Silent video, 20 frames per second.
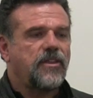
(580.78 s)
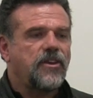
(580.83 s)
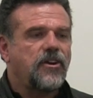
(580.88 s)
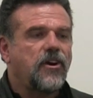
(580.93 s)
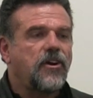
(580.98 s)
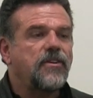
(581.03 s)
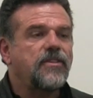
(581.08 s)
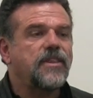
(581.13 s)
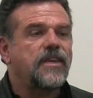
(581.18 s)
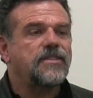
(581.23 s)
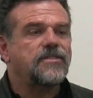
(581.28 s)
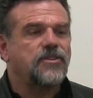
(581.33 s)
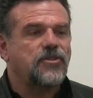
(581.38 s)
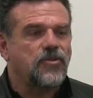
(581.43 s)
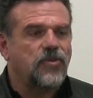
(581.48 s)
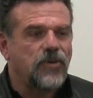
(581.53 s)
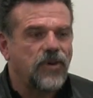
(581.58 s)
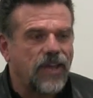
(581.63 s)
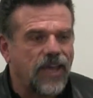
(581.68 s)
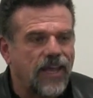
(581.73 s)
by the art that's
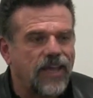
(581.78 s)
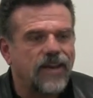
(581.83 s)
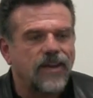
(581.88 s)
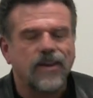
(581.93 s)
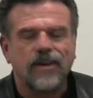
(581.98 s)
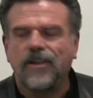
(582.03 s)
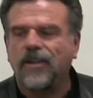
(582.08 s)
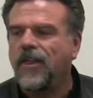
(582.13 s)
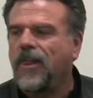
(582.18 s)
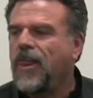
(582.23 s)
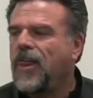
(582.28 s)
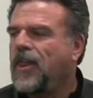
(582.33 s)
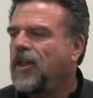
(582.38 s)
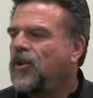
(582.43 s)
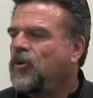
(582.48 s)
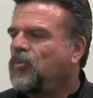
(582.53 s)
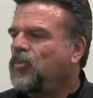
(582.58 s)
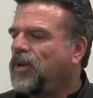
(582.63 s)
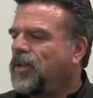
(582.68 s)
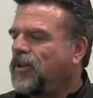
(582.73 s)
created.
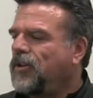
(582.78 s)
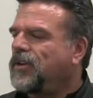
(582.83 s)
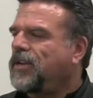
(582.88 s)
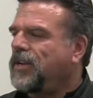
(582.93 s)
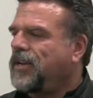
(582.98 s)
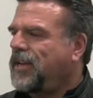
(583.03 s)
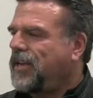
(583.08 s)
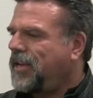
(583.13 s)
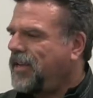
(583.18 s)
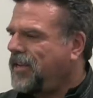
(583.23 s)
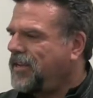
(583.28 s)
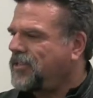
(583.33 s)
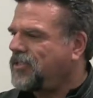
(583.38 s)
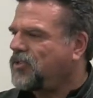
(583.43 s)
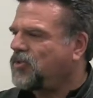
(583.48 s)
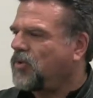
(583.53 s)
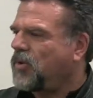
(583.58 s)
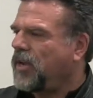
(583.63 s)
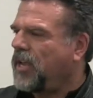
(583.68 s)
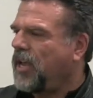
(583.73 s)
We look into
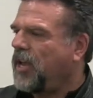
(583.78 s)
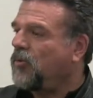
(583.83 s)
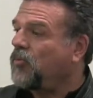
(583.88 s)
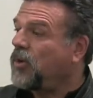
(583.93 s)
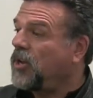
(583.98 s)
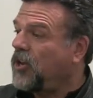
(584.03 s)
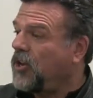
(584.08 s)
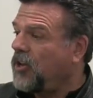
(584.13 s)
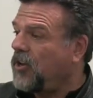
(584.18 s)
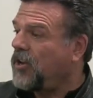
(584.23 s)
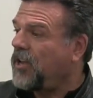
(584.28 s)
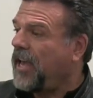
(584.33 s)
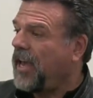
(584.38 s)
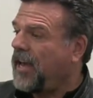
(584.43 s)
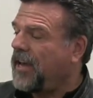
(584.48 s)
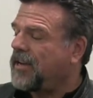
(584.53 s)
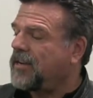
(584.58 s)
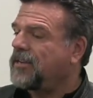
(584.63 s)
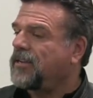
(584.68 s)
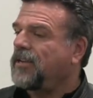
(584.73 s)
history and we look
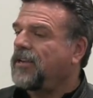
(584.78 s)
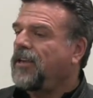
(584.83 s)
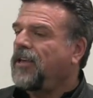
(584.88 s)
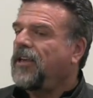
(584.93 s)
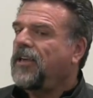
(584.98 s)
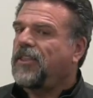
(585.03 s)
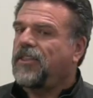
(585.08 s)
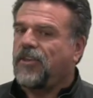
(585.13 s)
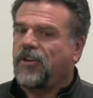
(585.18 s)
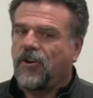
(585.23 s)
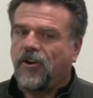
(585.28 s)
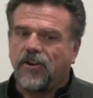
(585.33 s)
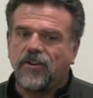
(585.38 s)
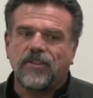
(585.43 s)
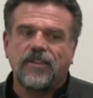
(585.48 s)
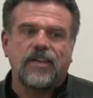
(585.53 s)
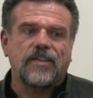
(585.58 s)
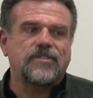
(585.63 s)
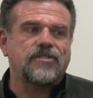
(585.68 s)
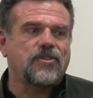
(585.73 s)
at the
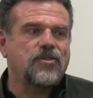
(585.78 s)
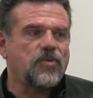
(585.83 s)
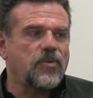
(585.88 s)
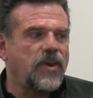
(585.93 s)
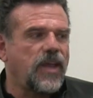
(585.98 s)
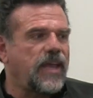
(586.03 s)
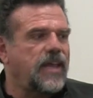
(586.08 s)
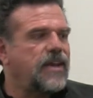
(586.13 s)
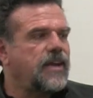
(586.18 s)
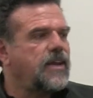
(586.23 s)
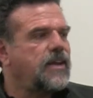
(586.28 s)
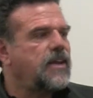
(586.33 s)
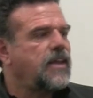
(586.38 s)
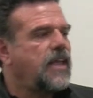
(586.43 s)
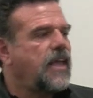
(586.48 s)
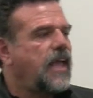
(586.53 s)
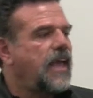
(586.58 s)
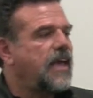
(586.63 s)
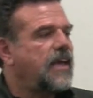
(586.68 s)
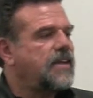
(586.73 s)
art that's
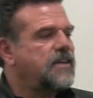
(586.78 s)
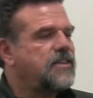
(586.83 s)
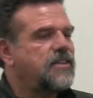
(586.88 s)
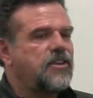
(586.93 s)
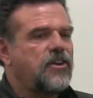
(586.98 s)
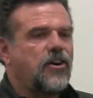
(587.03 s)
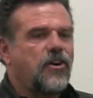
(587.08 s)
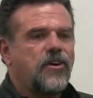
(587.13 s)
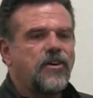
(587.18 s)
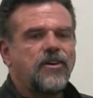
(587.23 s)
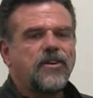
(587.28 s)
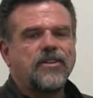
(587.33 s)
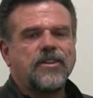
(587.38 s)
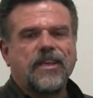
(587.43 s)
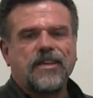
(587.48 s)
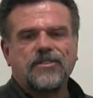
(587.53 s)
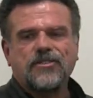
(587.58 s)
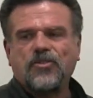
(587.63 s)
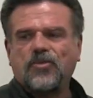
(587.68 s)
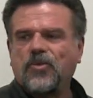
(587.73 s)
created, and the art
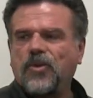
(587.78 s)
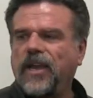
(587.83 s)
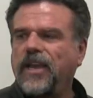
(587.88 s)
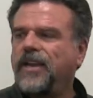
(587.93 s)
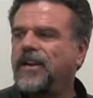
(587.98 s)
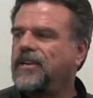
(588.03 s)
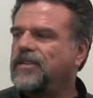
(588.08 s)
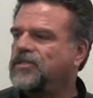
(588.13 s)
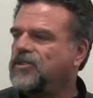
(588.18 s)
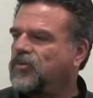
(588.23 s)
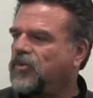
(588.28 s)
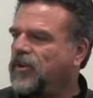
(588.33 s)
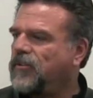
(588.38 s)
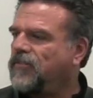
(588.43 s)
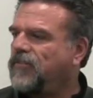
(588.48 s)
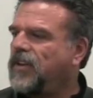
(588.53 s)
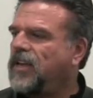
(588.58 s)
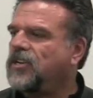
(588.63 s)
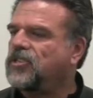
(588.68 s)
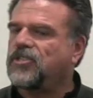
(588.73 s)
that's created is a
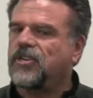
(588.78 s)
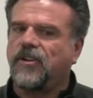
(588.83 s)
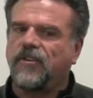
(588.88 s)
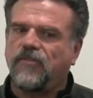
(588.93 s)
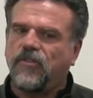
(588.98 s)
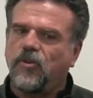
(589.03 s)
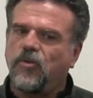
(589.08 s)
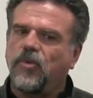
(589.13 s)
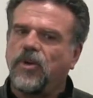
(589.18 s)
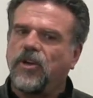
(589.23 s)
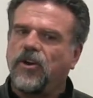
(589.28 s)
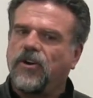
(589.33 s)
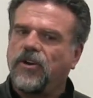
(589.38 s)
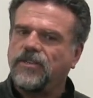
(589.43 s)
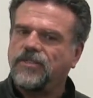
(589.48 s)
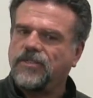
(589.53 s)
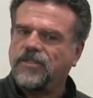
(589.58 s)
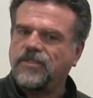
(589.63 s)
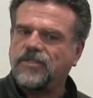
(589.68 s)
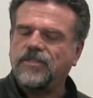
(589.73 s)
reflection of who we are
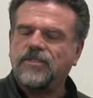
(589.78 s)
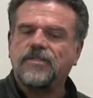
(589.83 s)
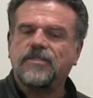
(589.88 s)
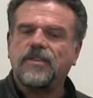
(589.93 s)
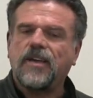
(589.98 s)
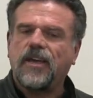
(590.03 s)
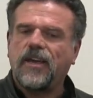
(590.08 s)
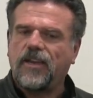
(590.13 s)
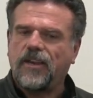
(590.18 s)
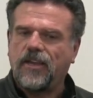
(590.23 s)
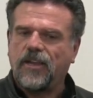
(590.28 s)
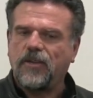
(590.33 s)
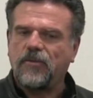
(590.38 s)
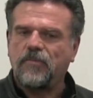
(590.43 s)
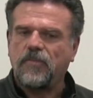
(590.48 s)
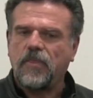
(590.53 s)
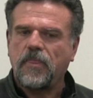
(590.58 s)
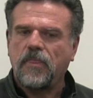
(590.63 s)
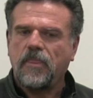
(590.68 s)
as a society.